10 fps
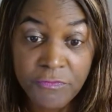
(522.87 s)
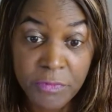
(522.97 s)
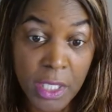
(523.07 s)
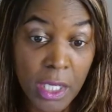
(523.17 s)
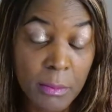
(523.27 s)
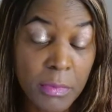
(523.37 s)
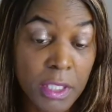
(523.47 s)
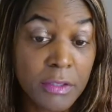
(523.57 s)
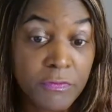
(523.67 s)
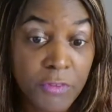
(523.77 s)

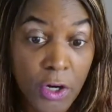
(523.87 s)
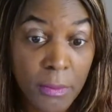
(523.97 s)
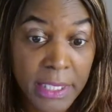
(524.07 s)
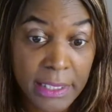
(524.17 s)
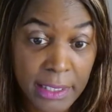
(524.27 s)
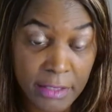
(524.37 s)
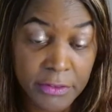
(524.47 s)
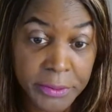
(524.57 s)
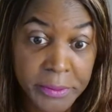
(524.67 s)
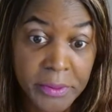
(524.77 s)
confirming
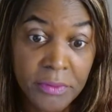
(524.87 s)
level,